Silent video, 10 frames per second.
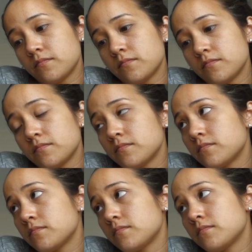
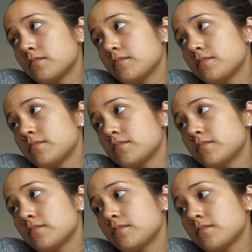
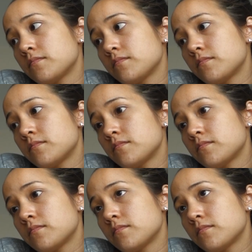
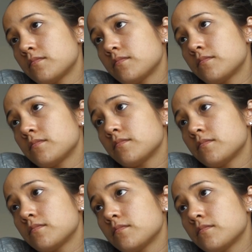
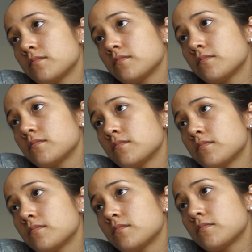
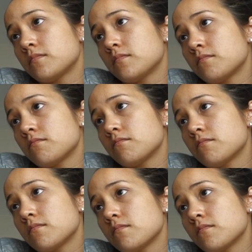
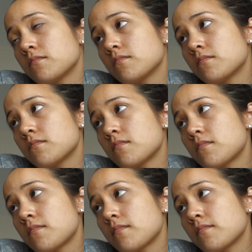
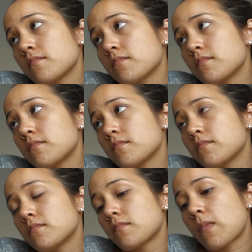
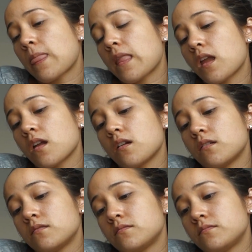No words are spoken by the person on screen.